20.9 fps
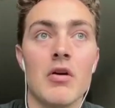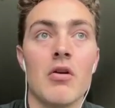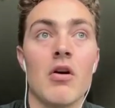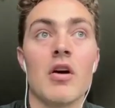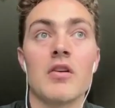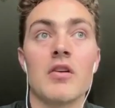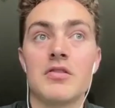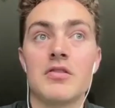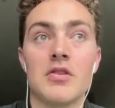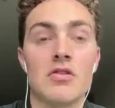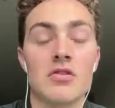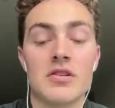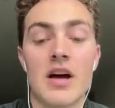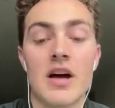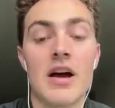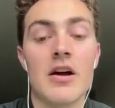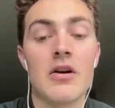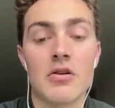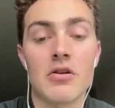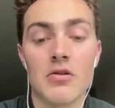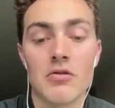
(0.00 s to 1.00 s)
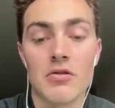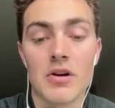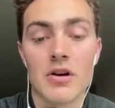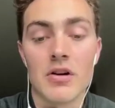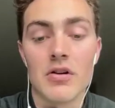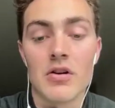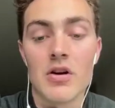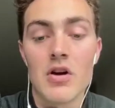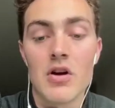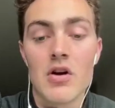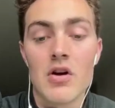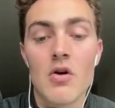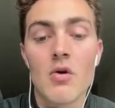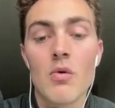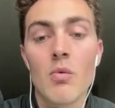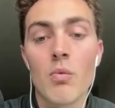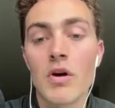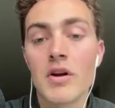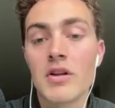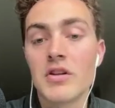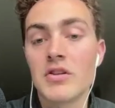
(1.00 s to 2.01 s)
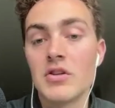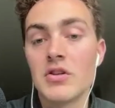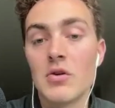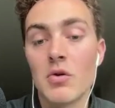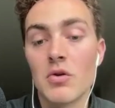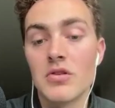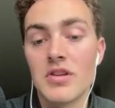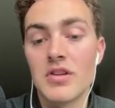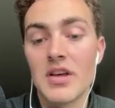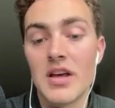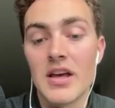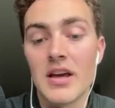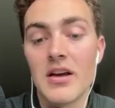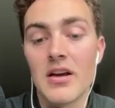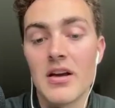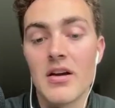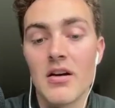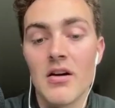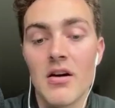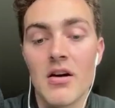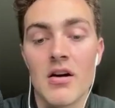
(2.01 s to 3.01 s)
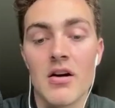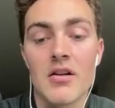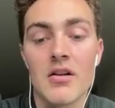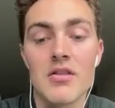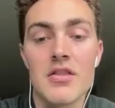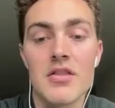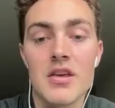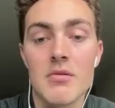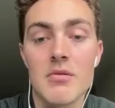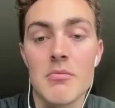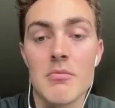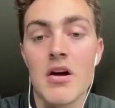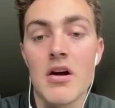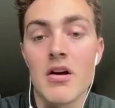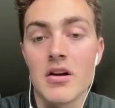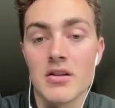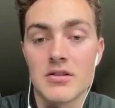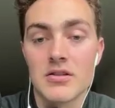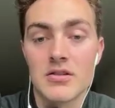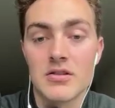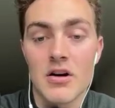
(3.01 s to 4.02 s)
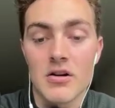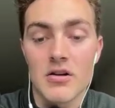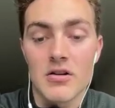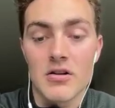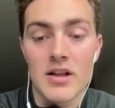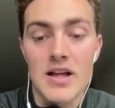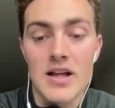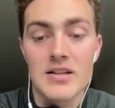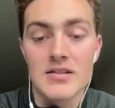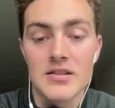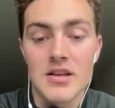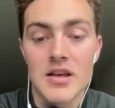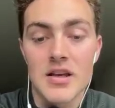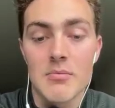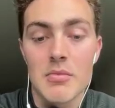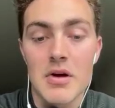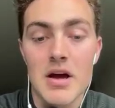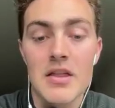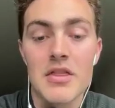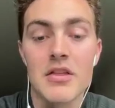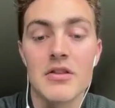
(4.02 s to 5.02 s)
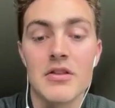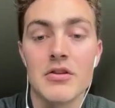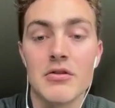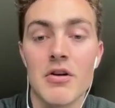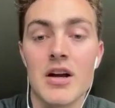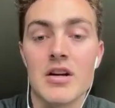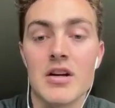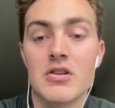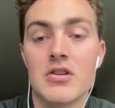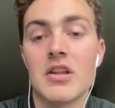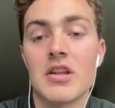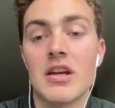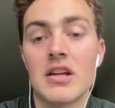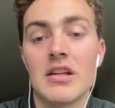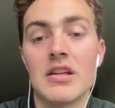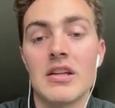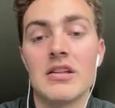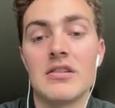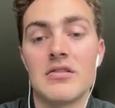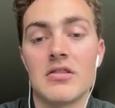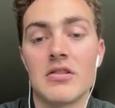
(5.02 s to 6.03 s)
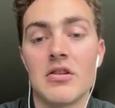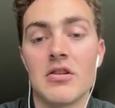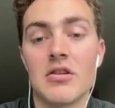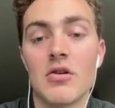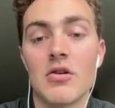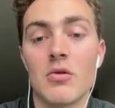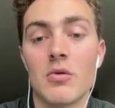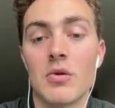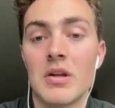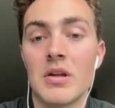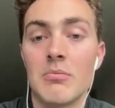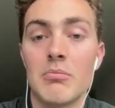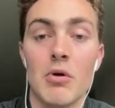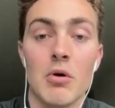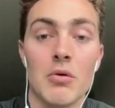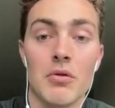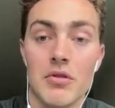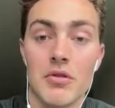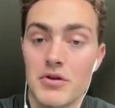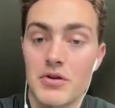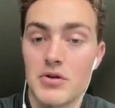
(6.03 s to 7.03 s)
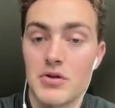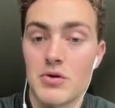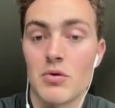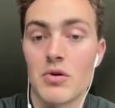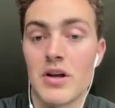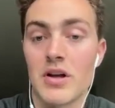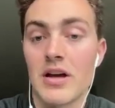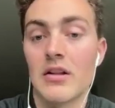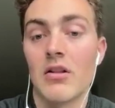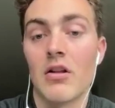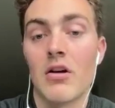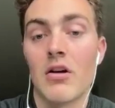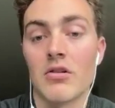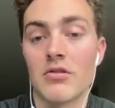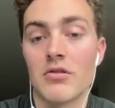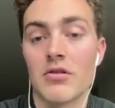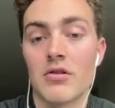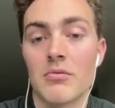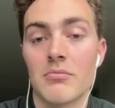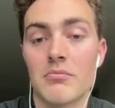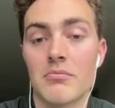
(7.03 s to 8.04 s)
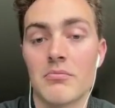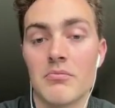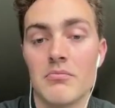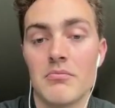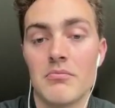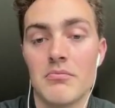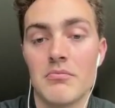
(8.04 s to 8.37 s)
across your entire career, what is your take on the American soccer landscape and the direction that it needs to go in both short and long term?